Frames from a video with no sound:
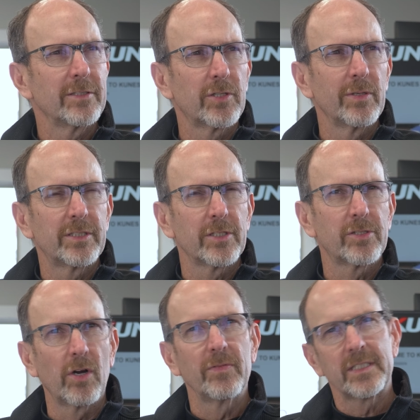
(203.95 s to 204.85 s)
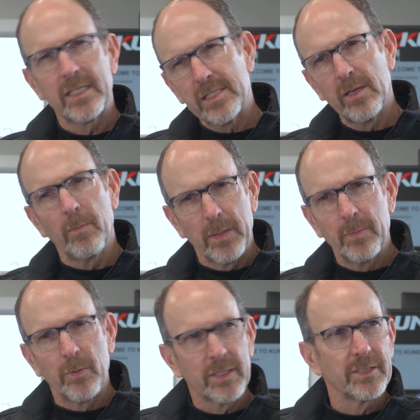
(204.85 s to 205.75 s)
So it's a service that some
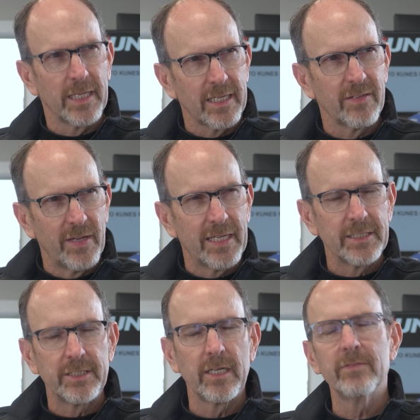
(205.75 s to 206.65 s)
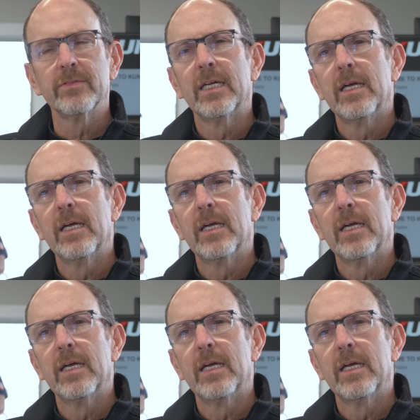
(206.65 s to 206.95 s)
people can take advantage of.